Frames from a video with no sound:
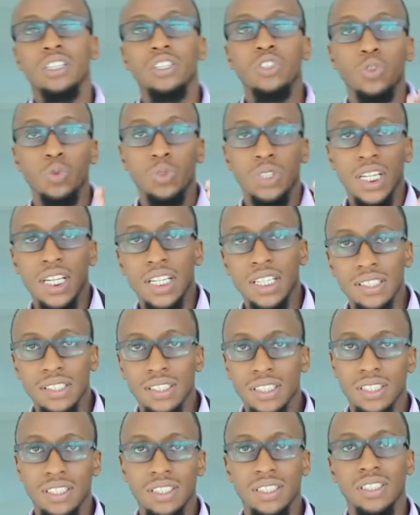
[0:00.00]
to
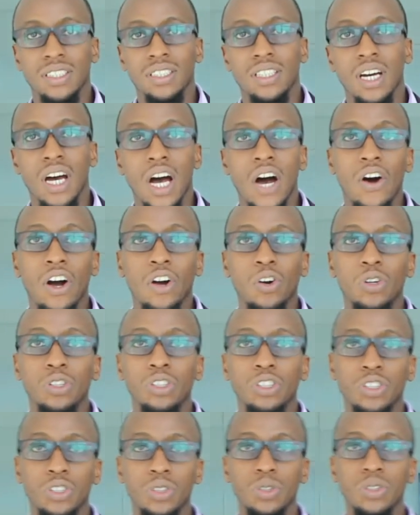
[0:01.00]
test our
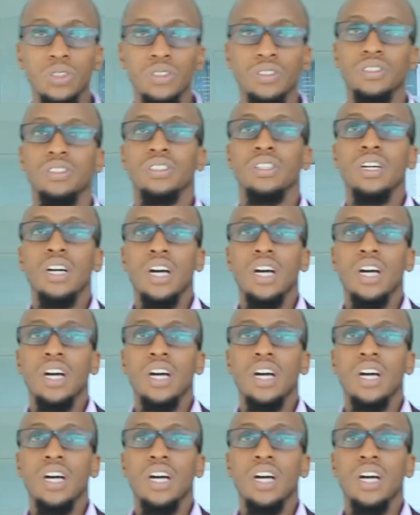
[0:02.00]
controls,